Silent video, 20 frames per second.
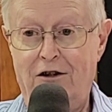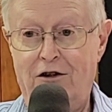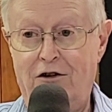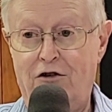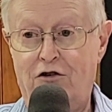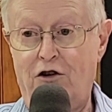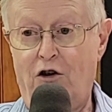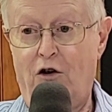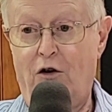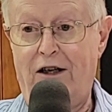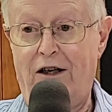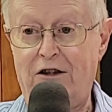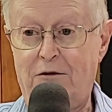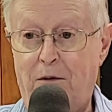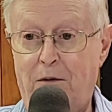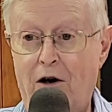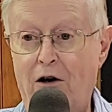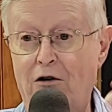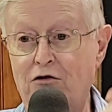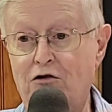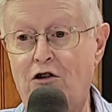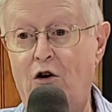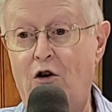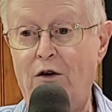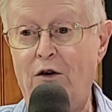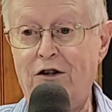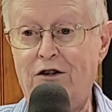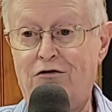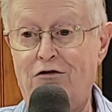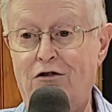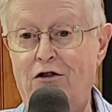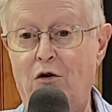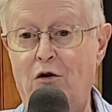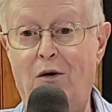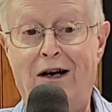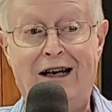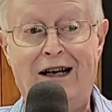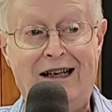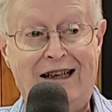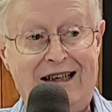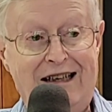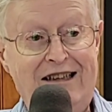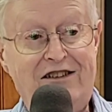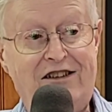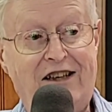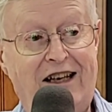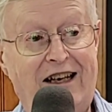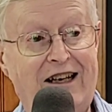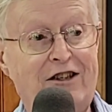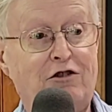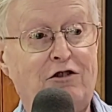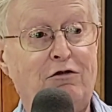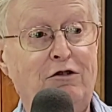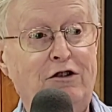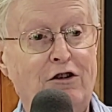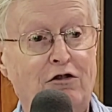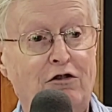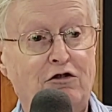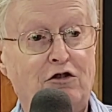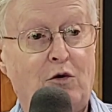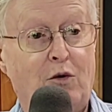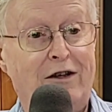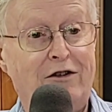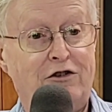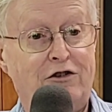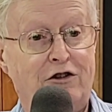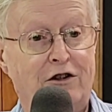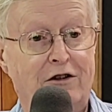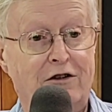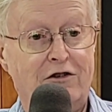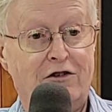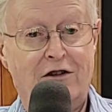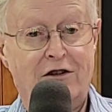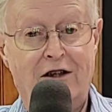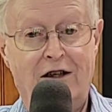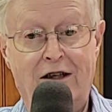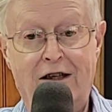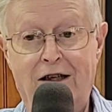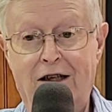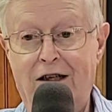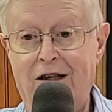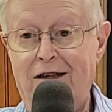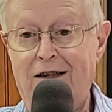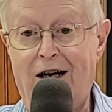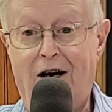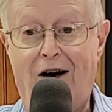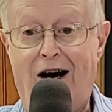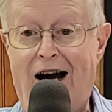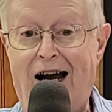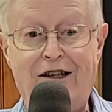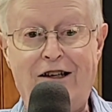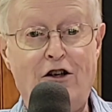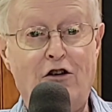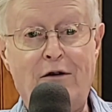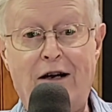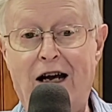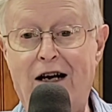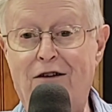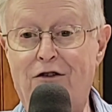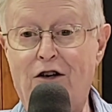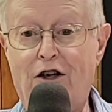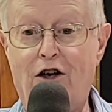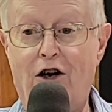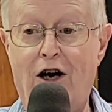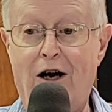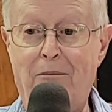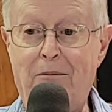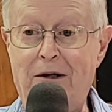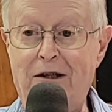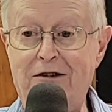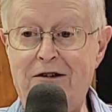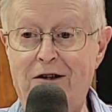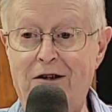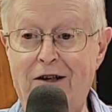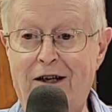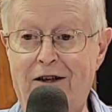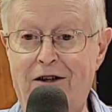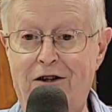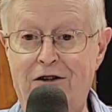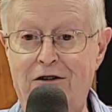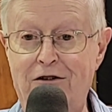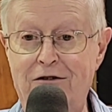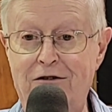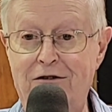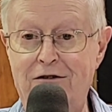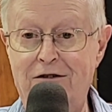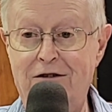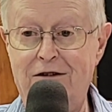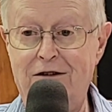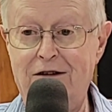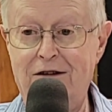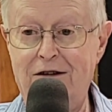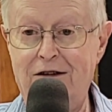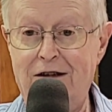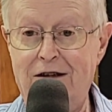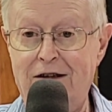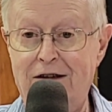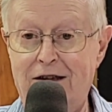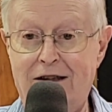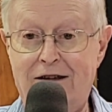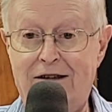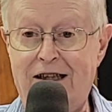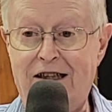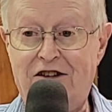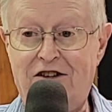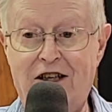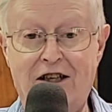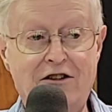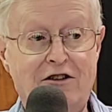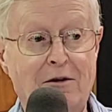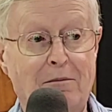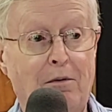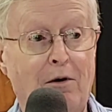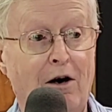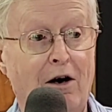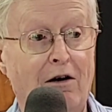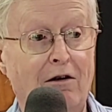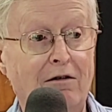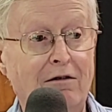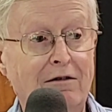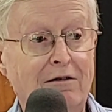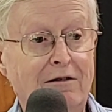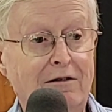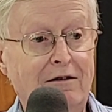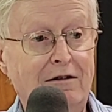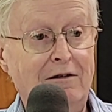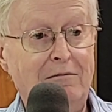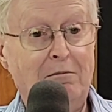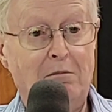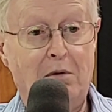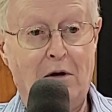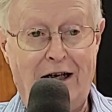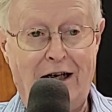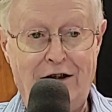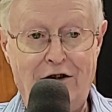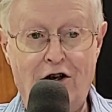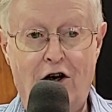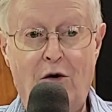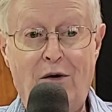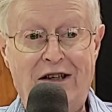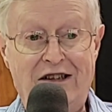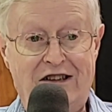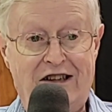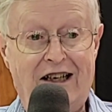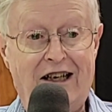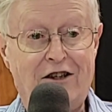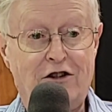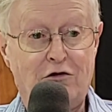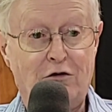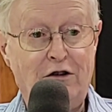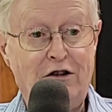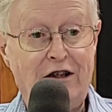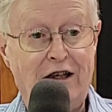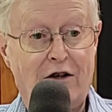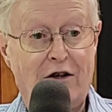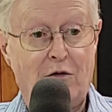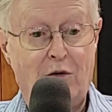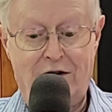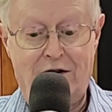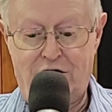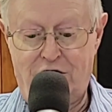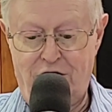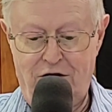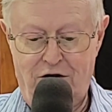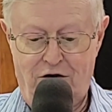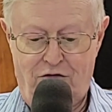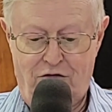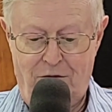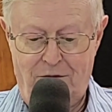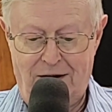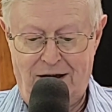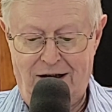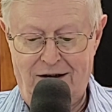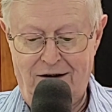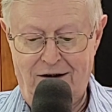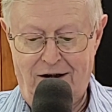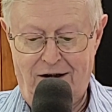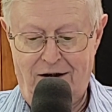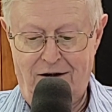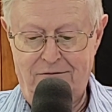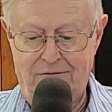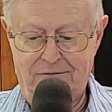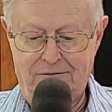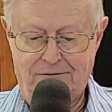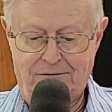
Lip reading: So as Paul's going through, he's answering those questions. Now, I don't have a copy of the letter that they sent to Paul, but I know he's answering their questions from that letter.